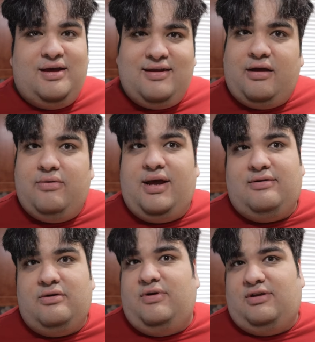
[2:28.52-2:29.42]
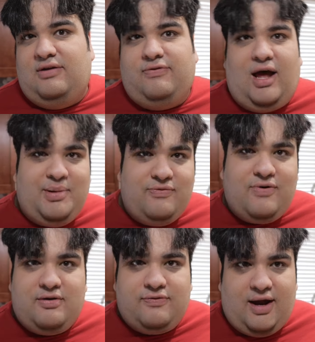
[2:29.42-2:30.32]
because that creates a greasy floppy
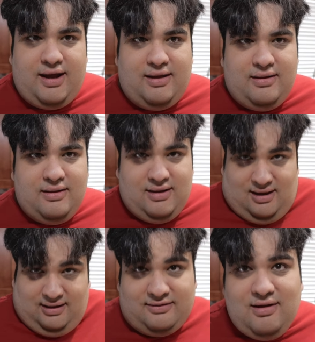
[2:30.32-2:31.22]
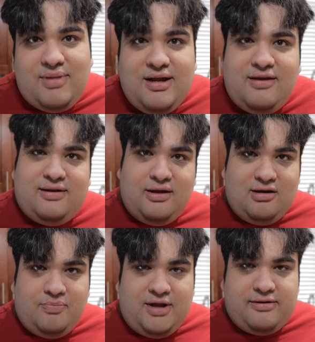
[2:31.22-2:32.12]
french fry. It's somebody's
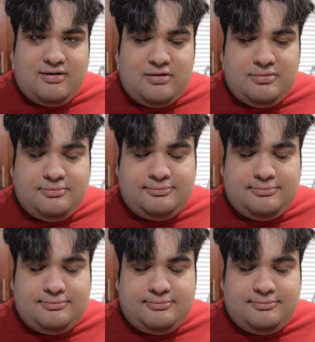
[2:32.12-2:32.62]
guilty pleasure.